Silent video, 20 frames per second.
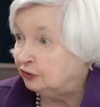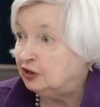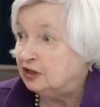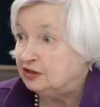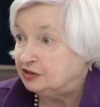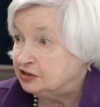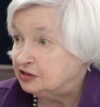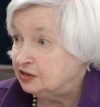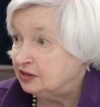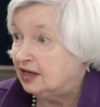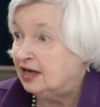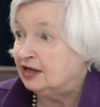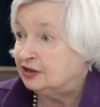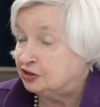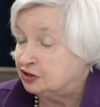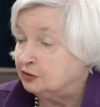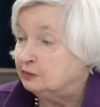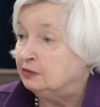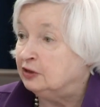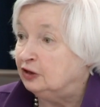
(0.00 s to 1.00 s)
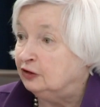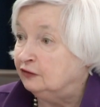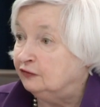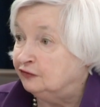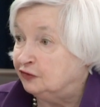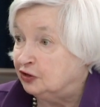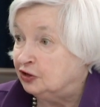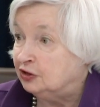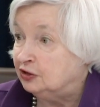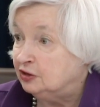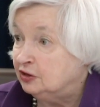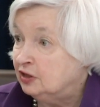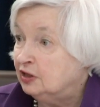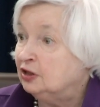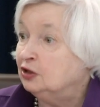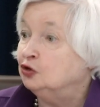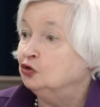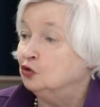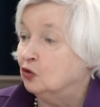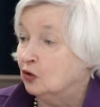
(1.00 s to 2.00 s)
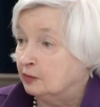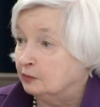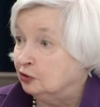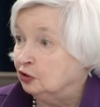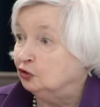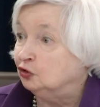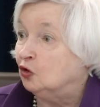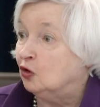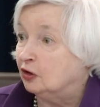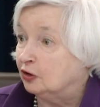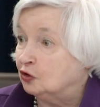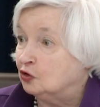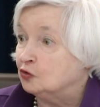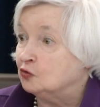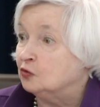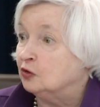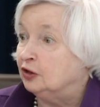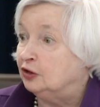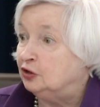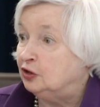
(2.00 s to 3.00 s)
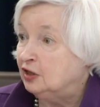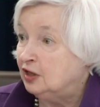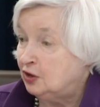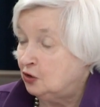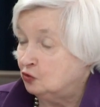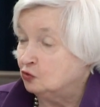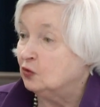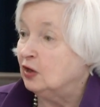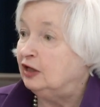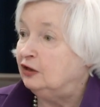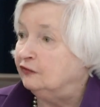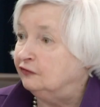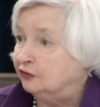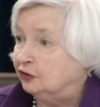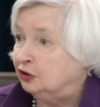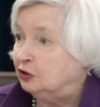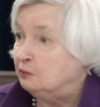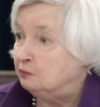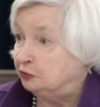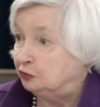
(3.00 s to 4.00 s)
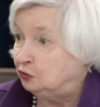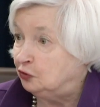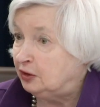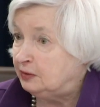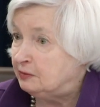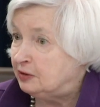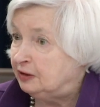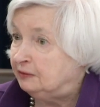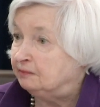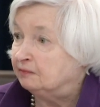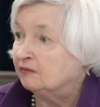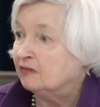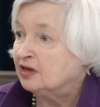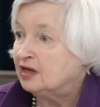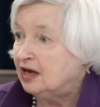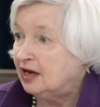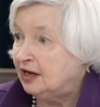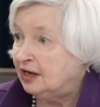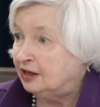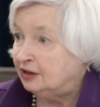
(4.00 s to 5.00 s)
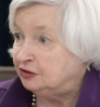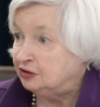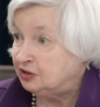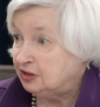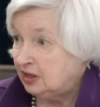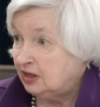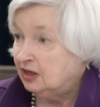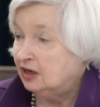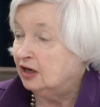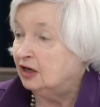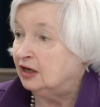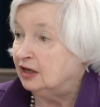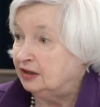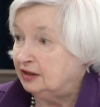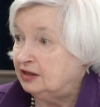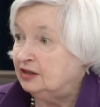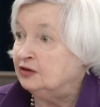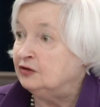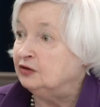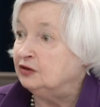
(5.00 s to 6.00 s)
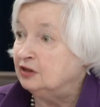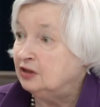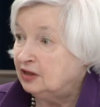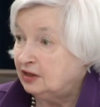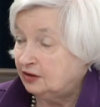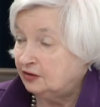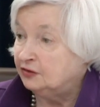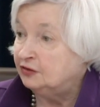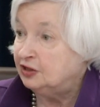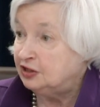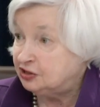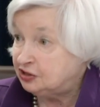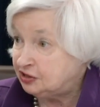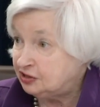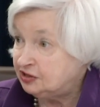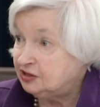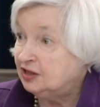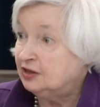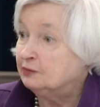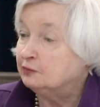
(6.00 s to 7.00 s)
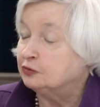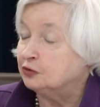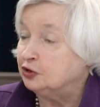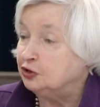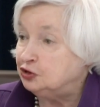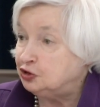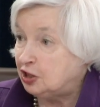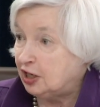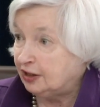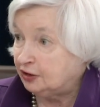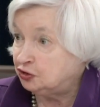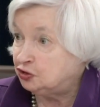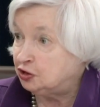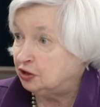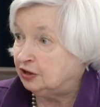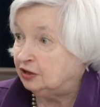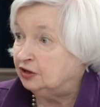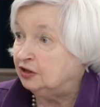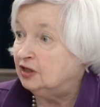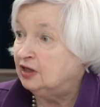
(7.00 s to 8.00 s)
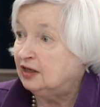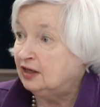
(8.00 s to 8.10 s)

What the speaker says: its estimate of the normal longer run rate of unemployment. And in this projection,